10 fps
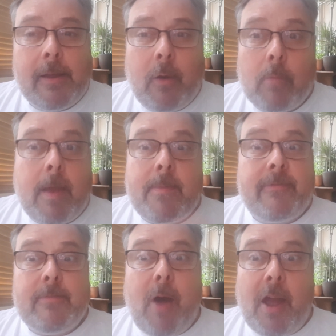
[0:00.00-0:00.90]
or maybe
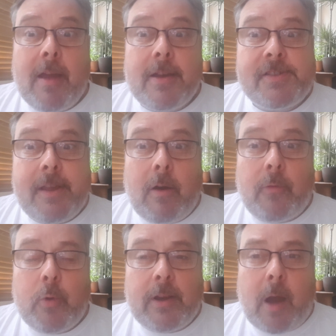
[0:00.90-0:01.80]
even Maya herself,
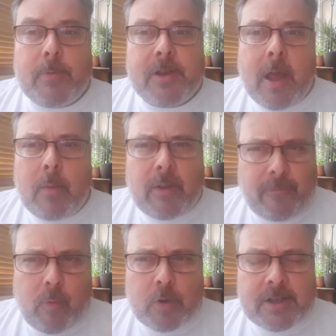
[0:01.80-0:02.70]
who can help us with
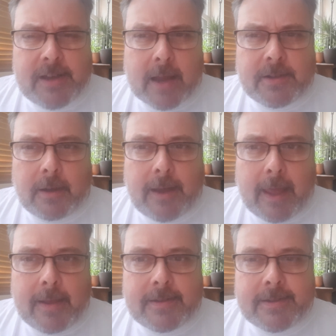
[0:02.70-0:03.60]
Forstata
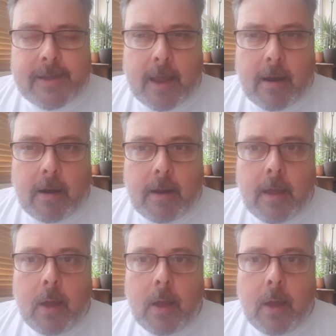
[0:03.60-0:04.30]
case there,